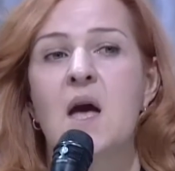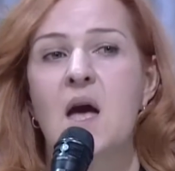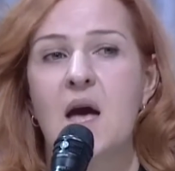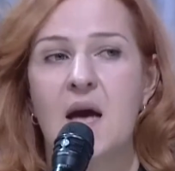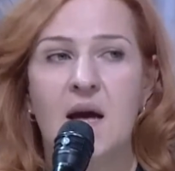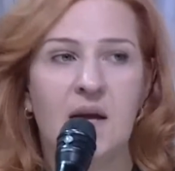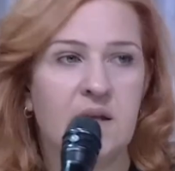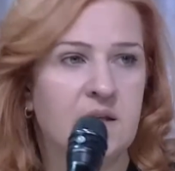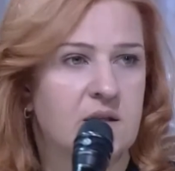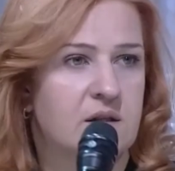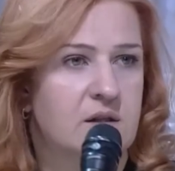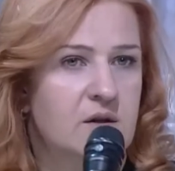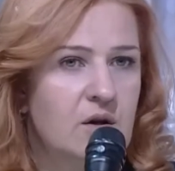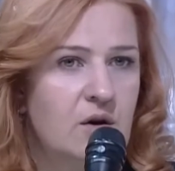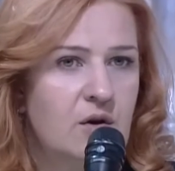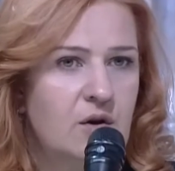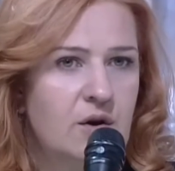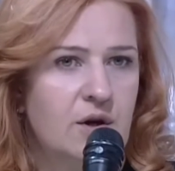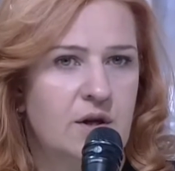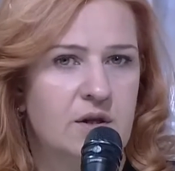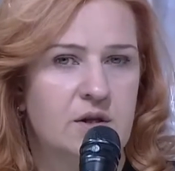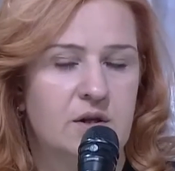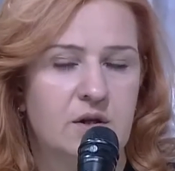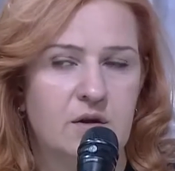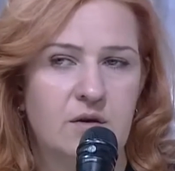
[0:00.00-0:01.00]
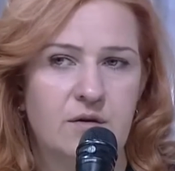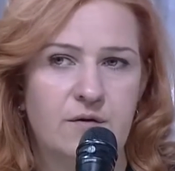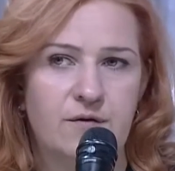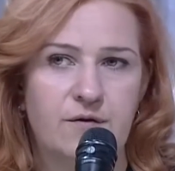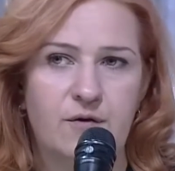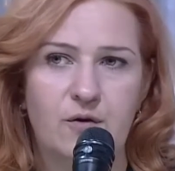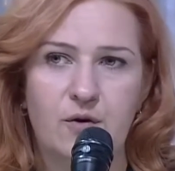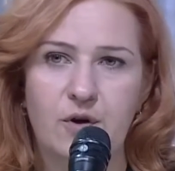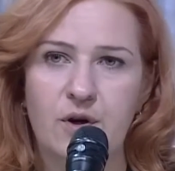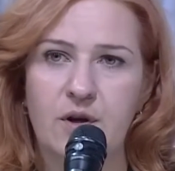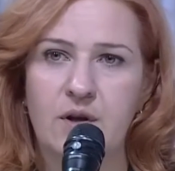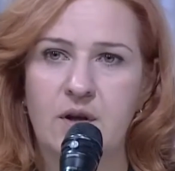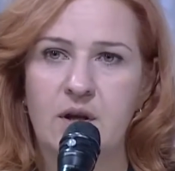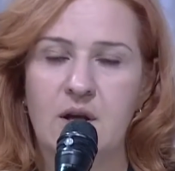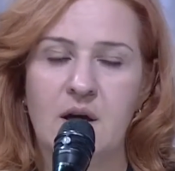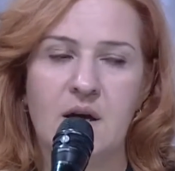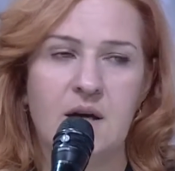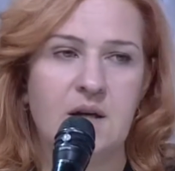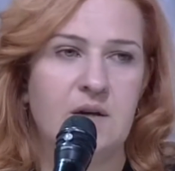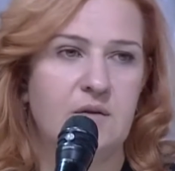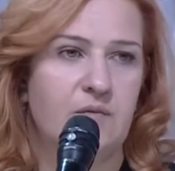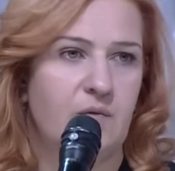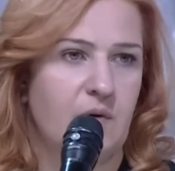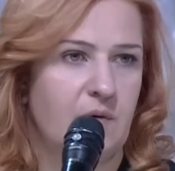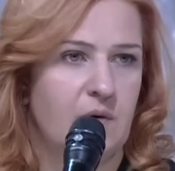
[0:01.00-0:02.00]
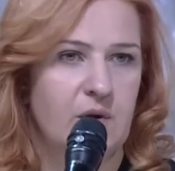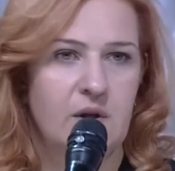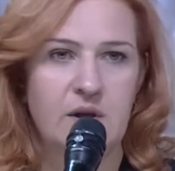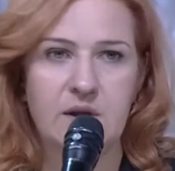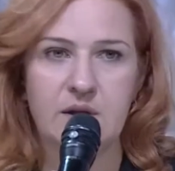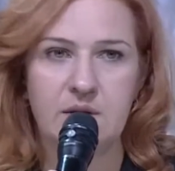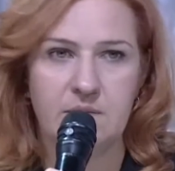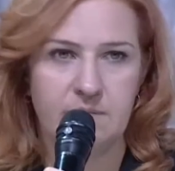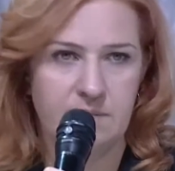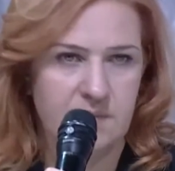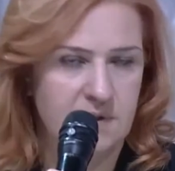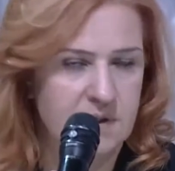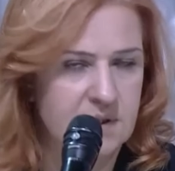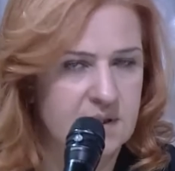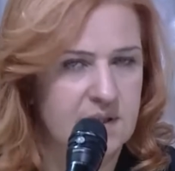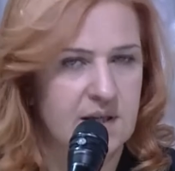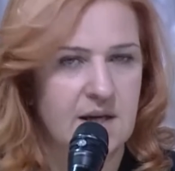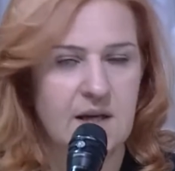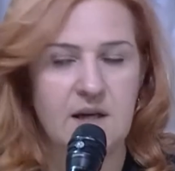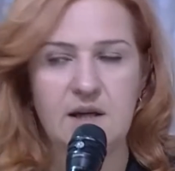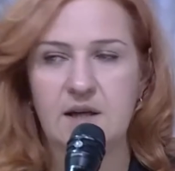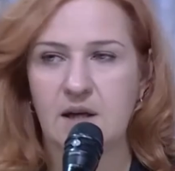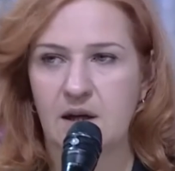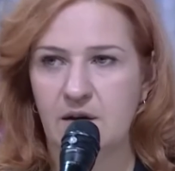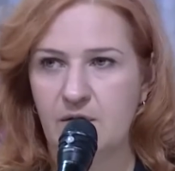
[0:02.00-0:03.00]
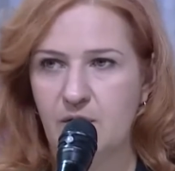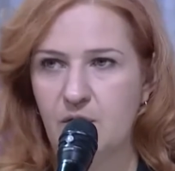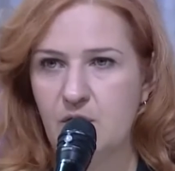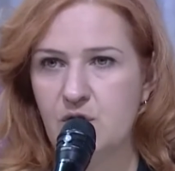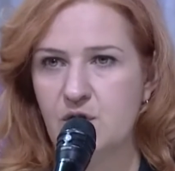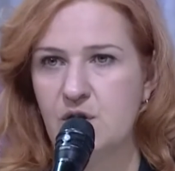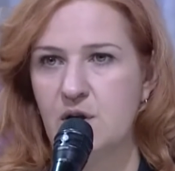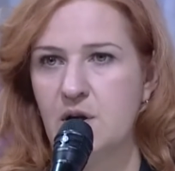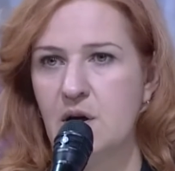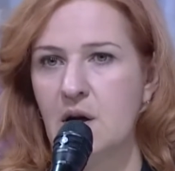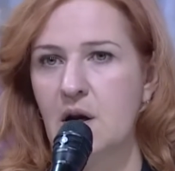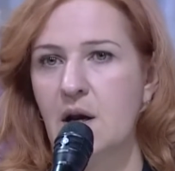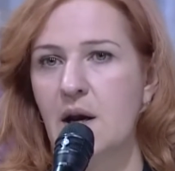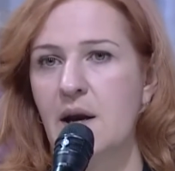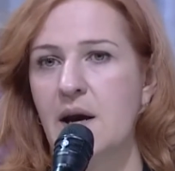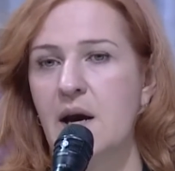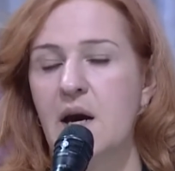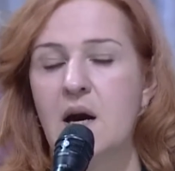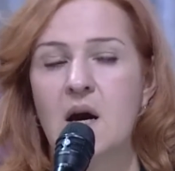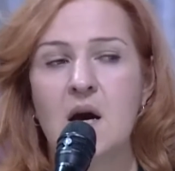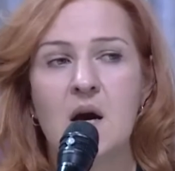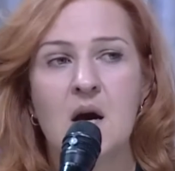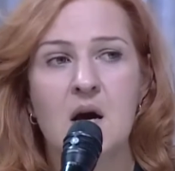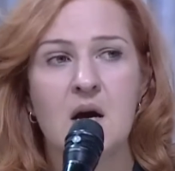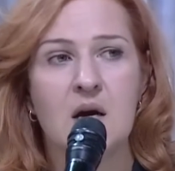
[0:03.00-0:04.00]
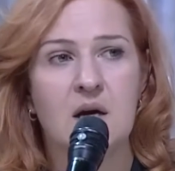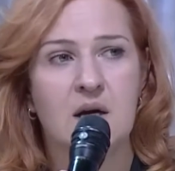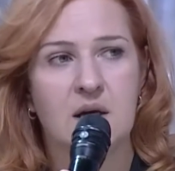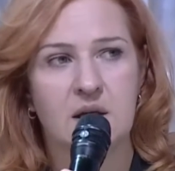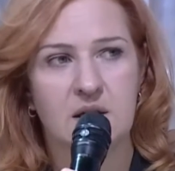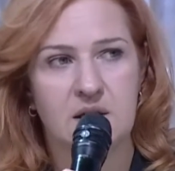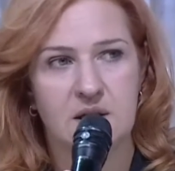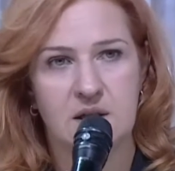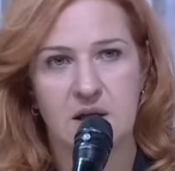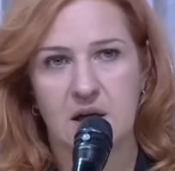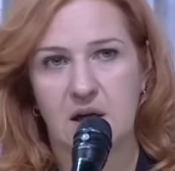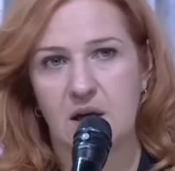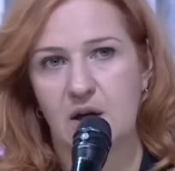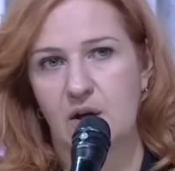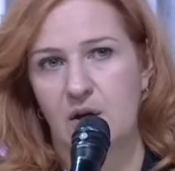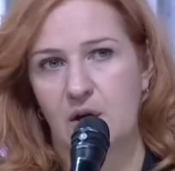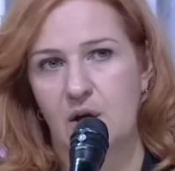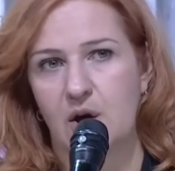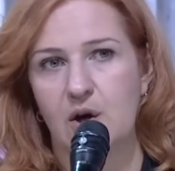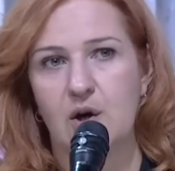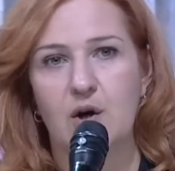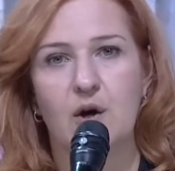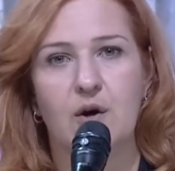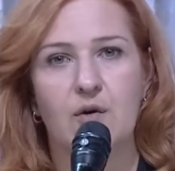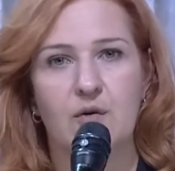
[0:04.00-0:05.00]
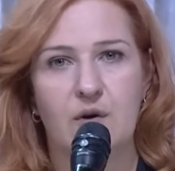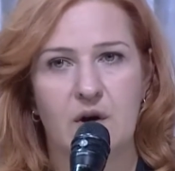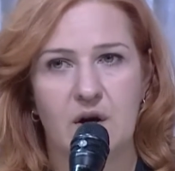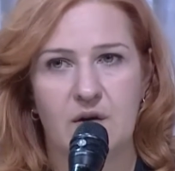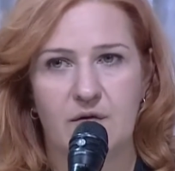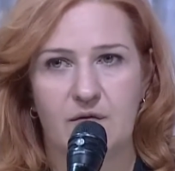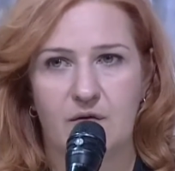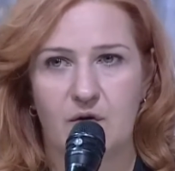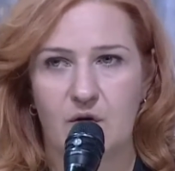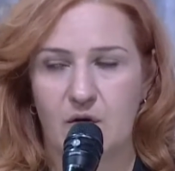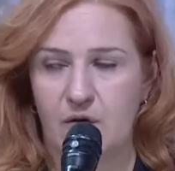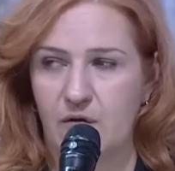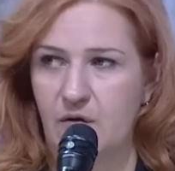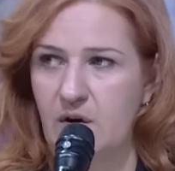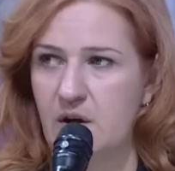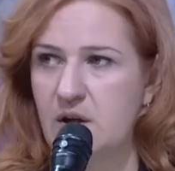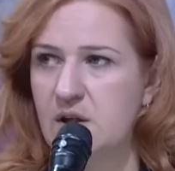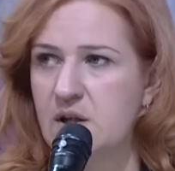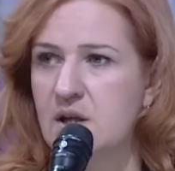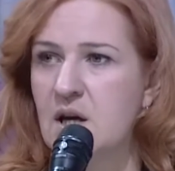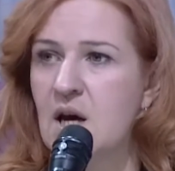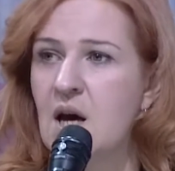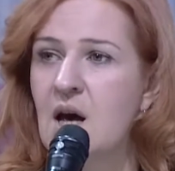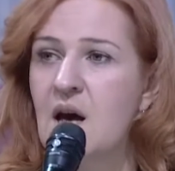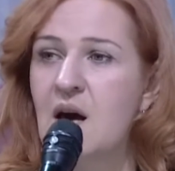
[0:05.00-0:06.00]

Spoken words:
and so on and so forth, and we will see it unfortunately continuing going forward.